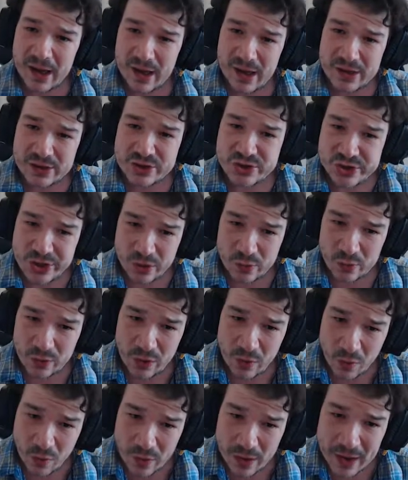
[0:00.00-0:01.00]
so
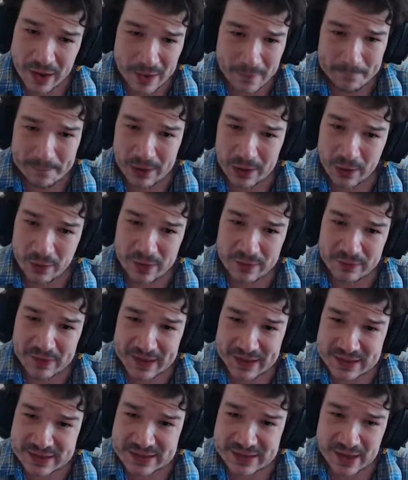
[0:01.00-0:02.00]
long. But look at
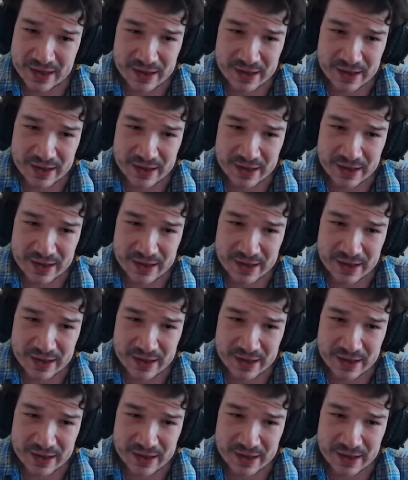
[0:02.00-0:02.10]
these